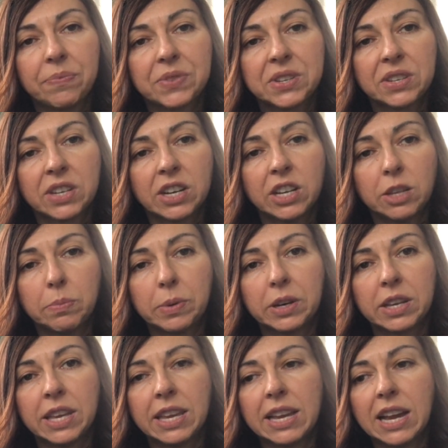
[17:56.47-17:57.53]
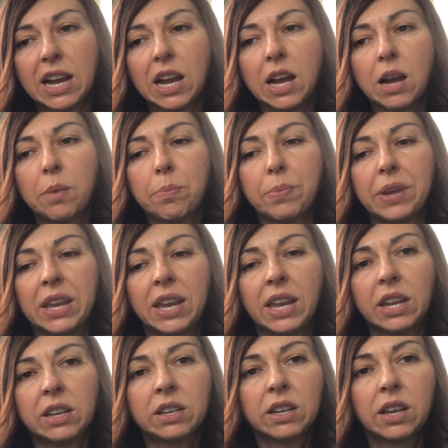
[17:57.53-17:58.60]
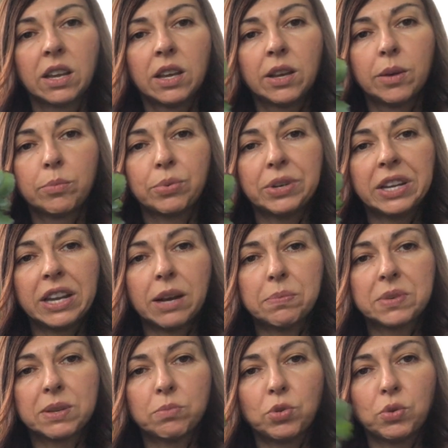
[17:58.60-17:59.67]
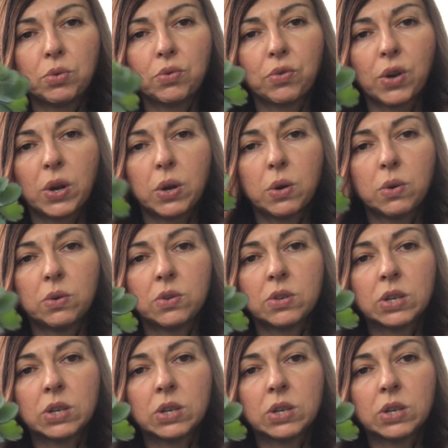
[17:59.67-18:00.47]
started perking up and putting up some new growth.